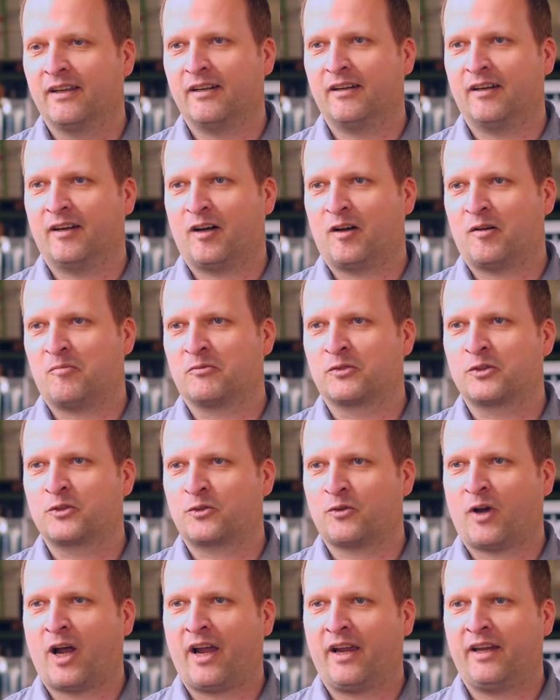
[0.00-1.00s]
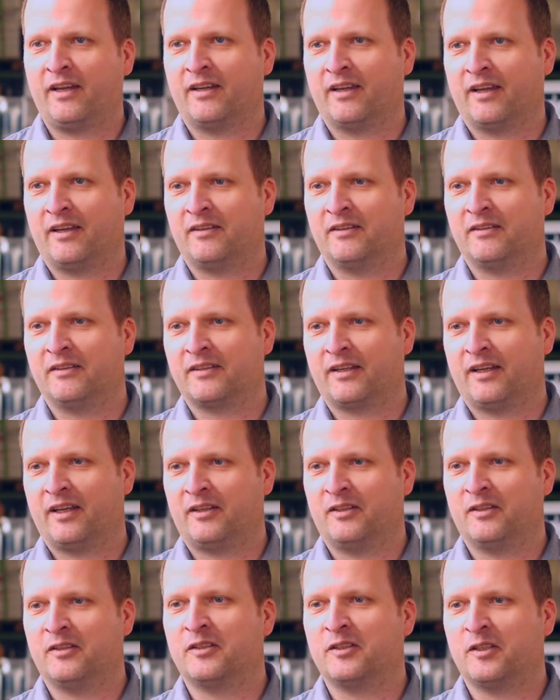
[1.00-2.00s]
um, try and,
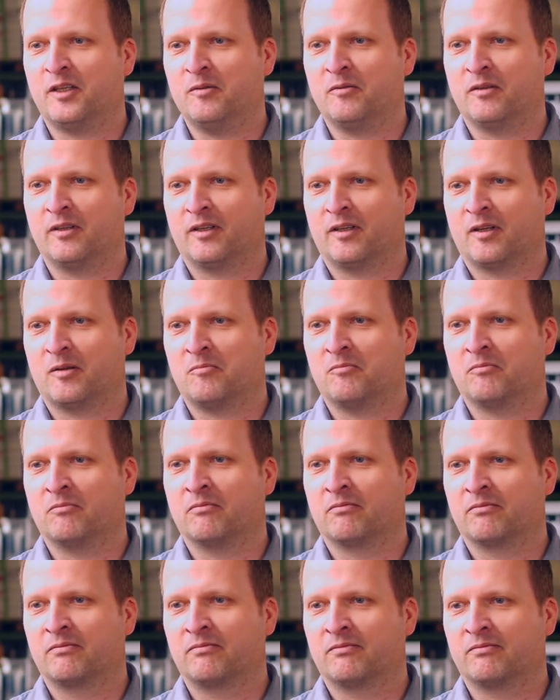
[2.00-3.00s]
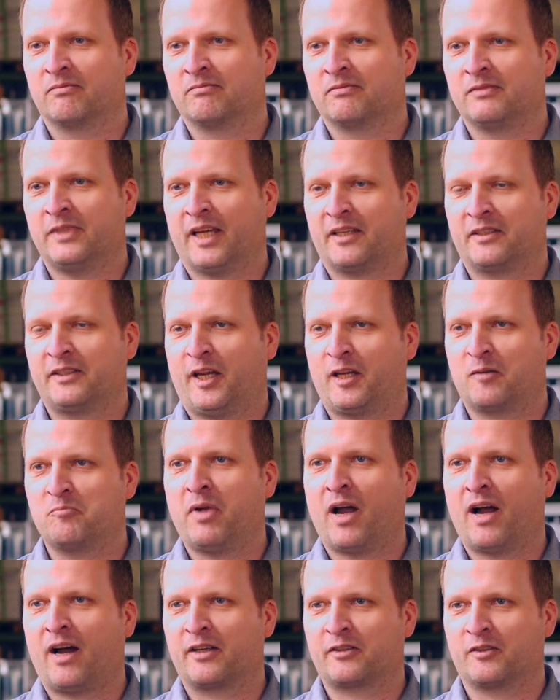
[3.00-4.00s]
and um, yeah, take
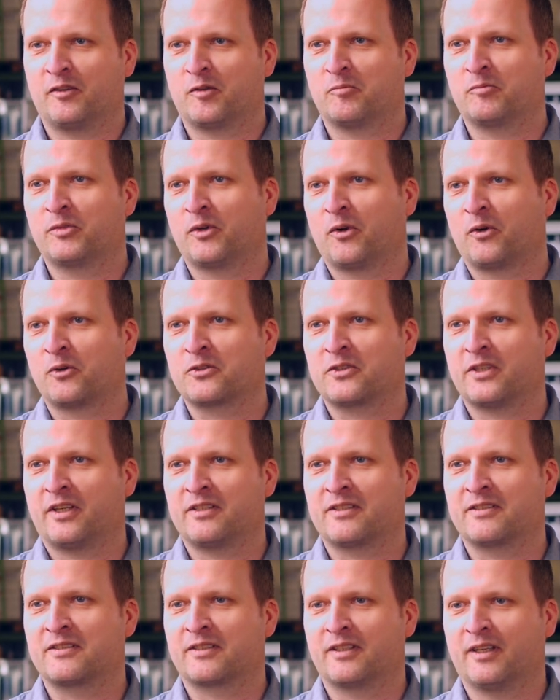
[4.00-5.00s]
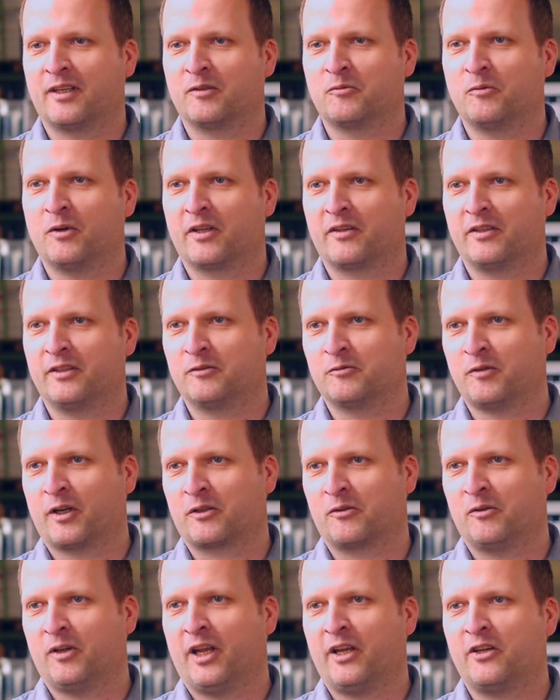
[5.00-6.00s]
part in the process uh, where the
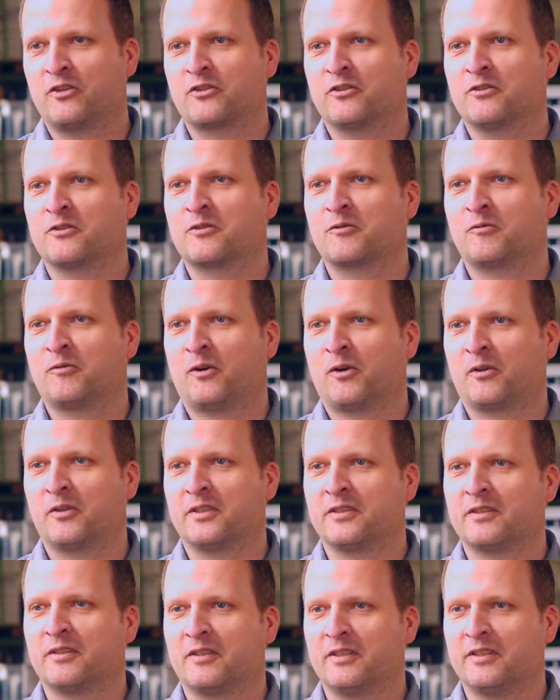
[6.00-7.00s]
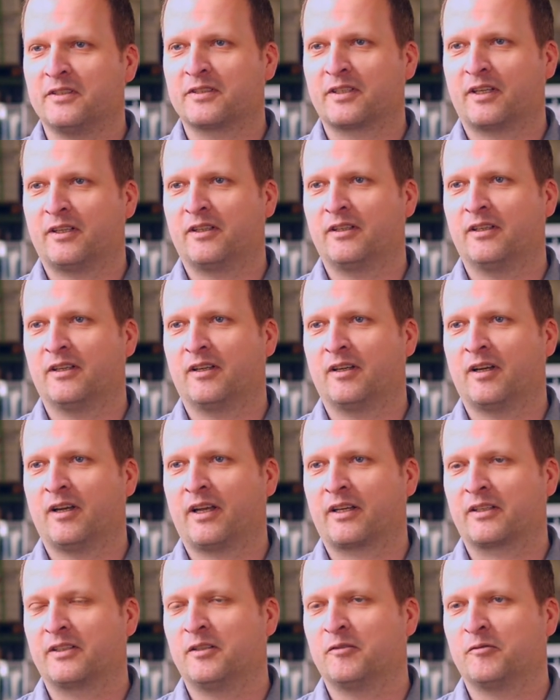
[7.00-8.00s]
regulations for the, these
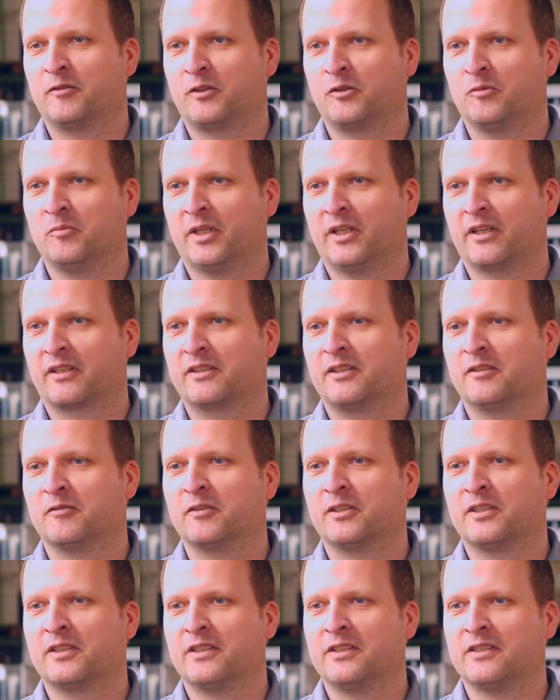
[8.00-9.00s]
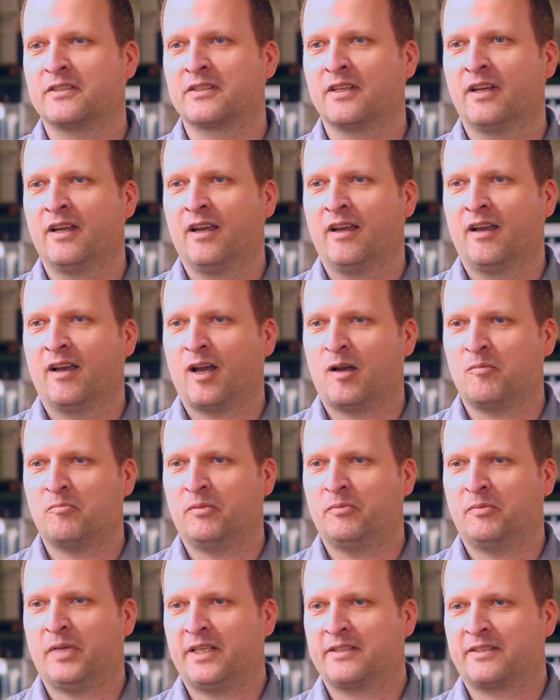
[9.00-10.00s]
uh, human activities are
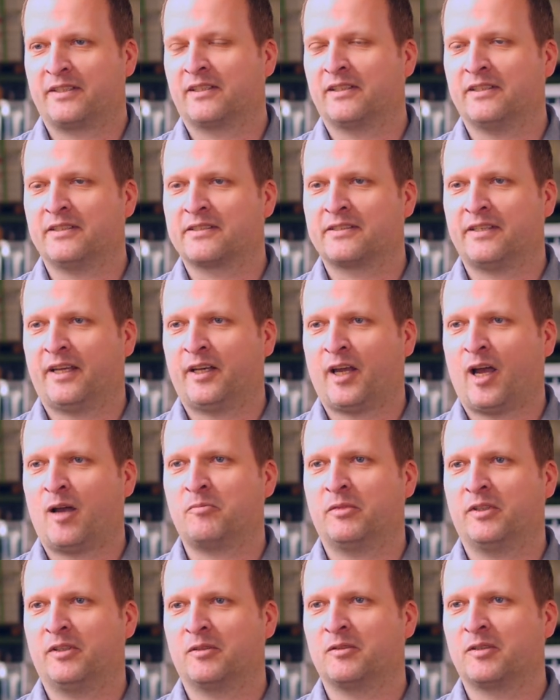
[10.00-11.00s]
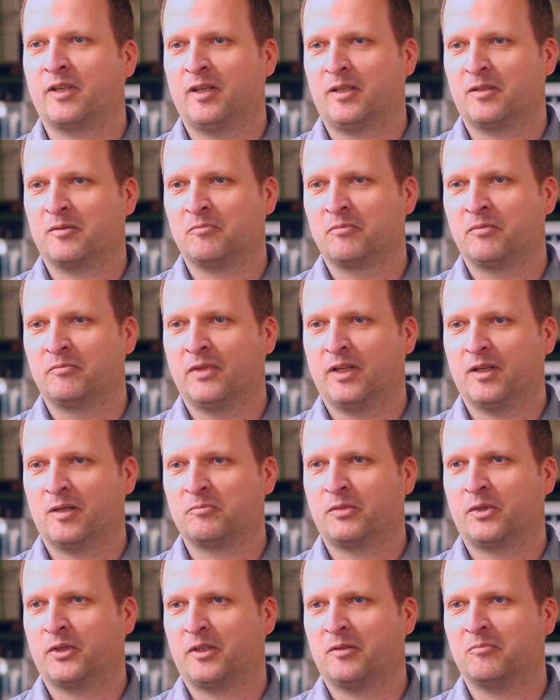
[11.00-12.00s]
basically set up and, and uh,
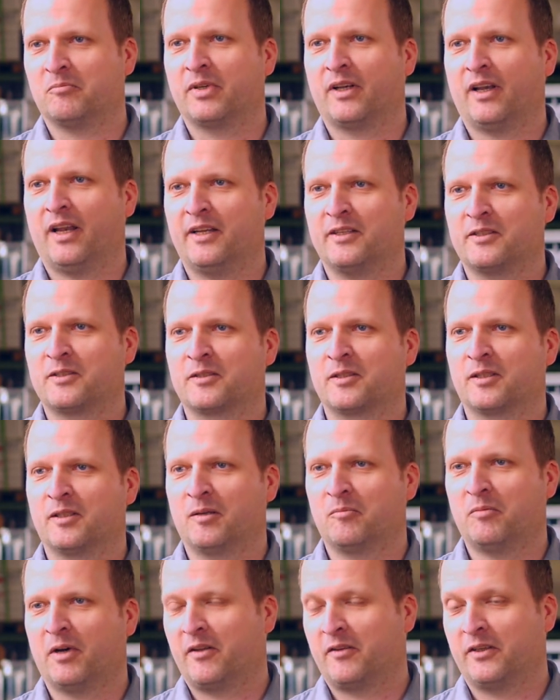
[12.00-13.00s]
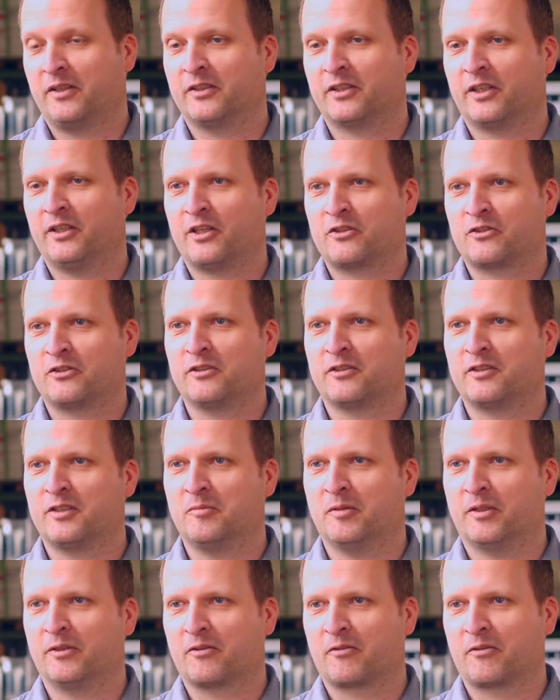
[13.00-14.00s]
put in place uh, by the International
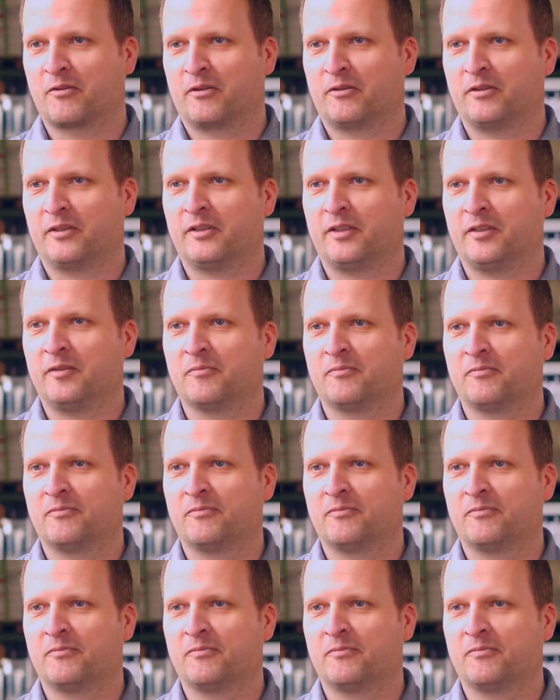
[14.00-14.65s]
Seabed Authority.